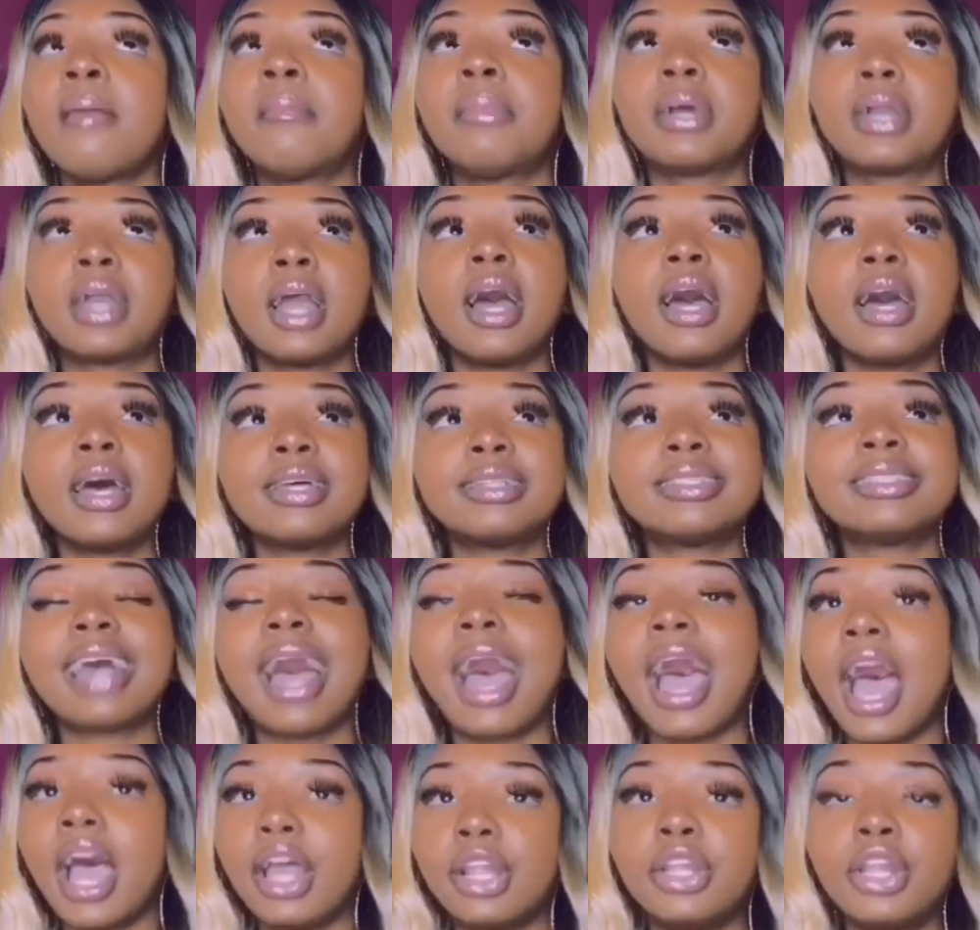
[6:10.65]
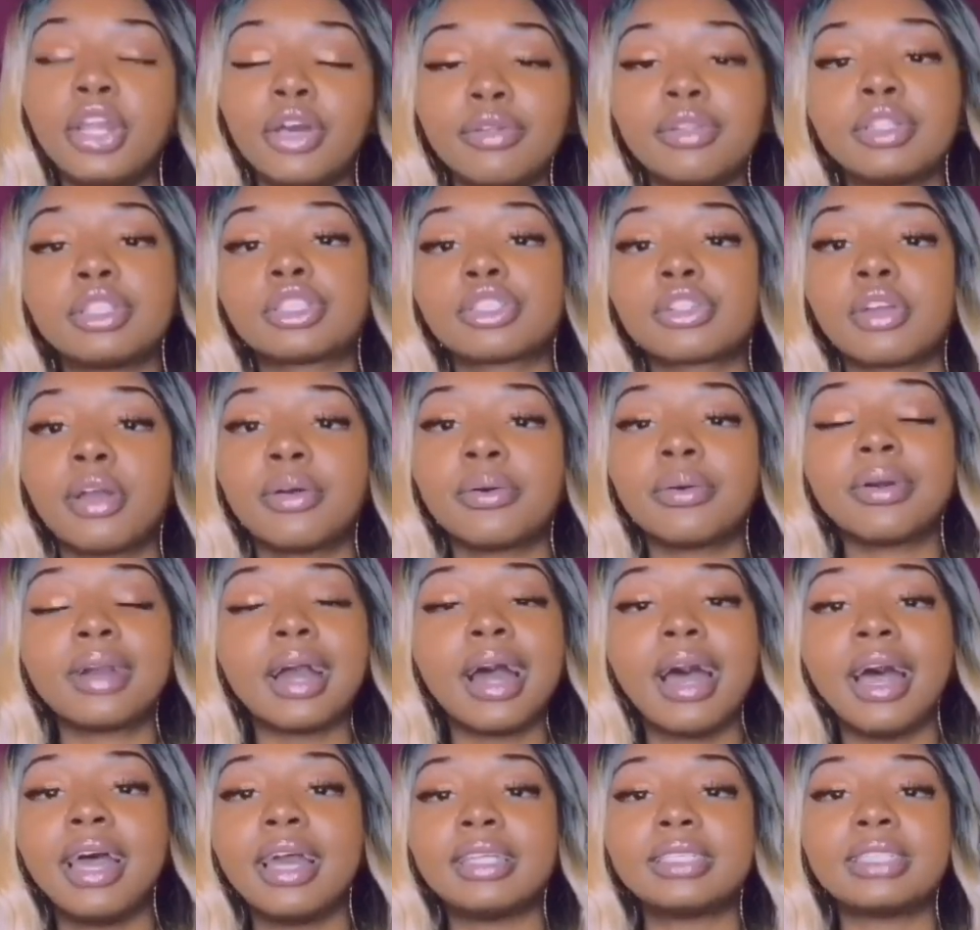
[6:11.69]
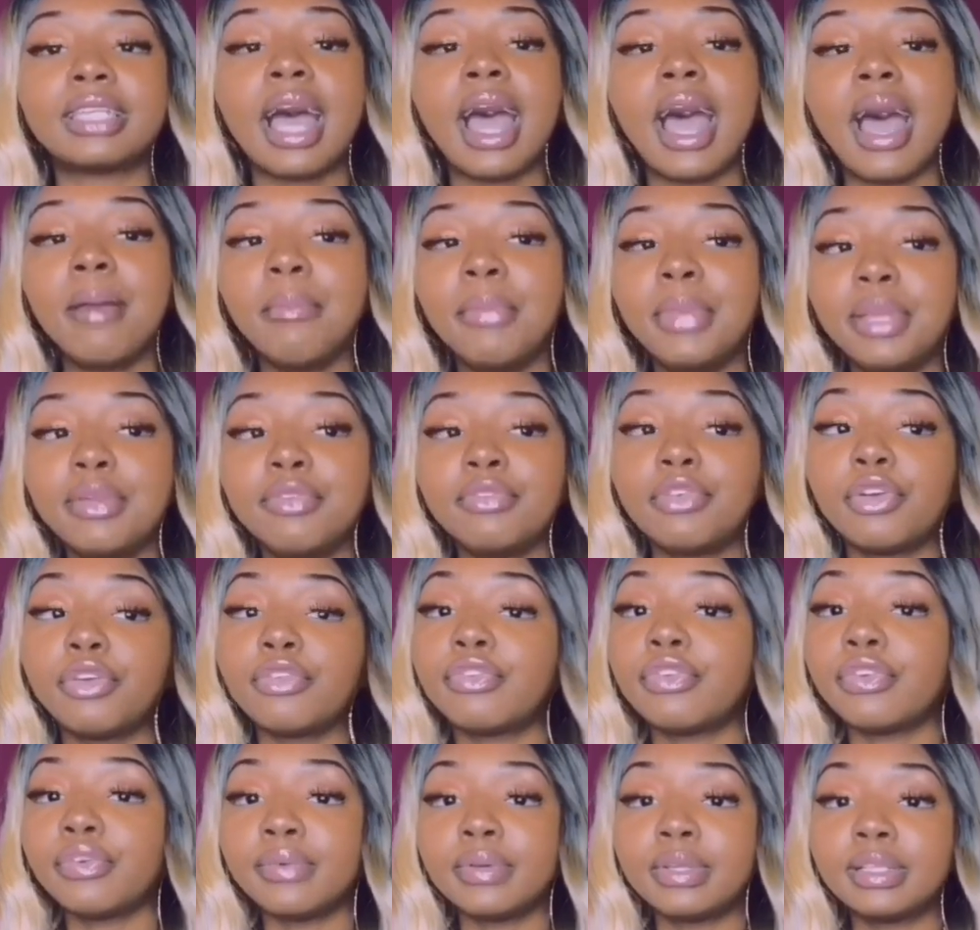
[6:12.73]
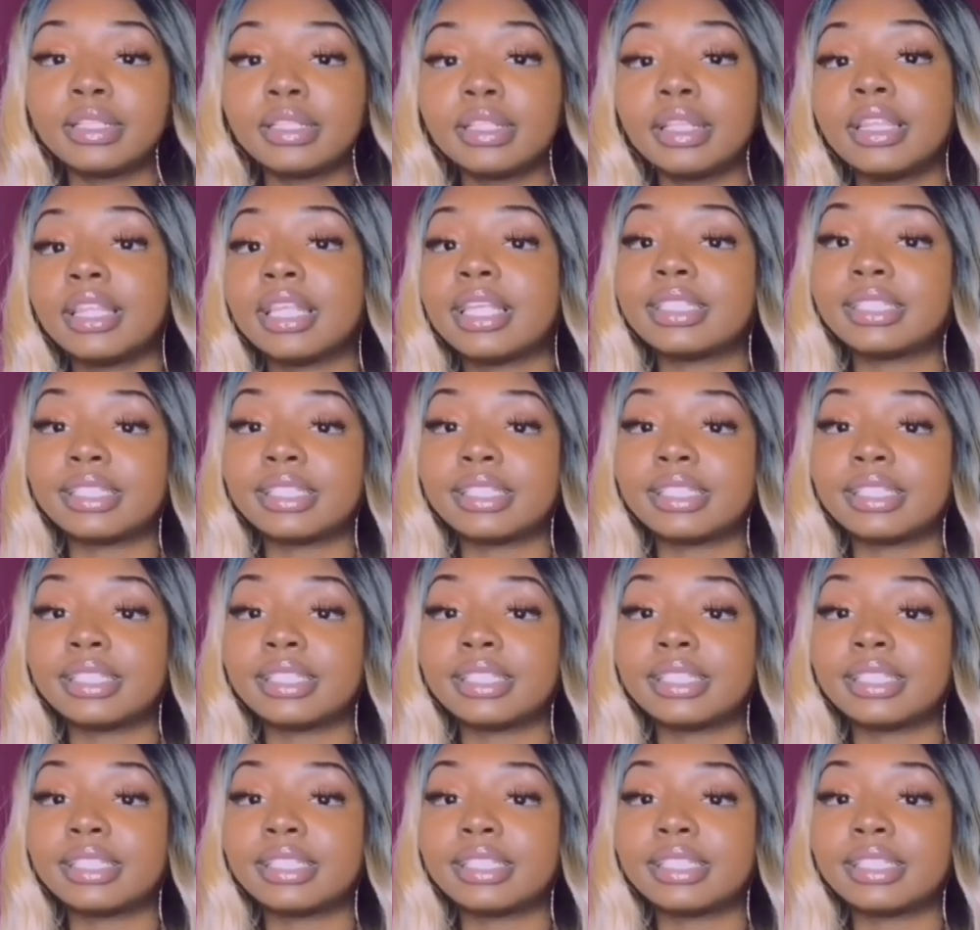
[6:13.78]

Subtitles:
because I know the struggle, guys. I've been reviewing